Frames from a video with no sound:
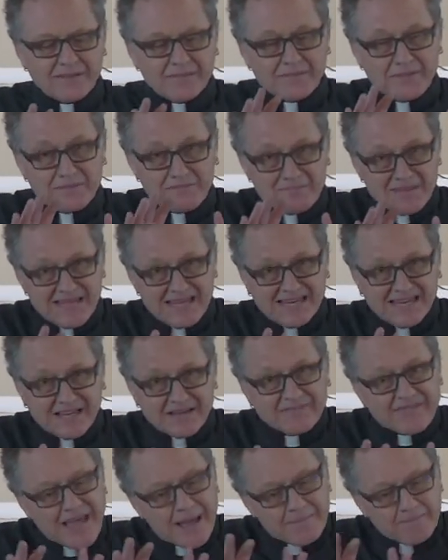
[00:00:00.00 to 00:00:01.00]
the meaning of
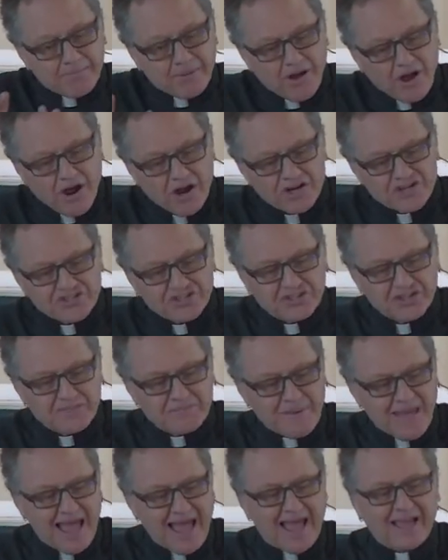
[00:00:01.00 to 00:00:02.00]
that partially
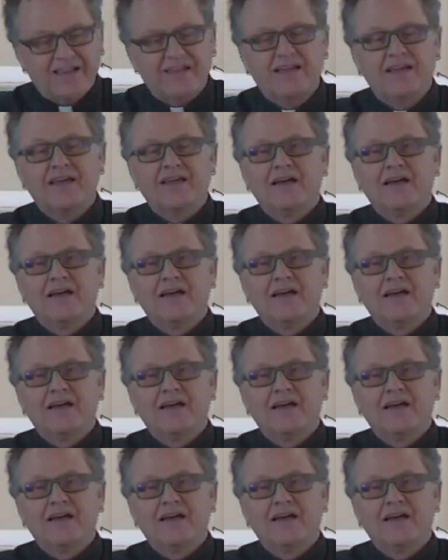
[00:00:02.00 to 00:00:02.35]
back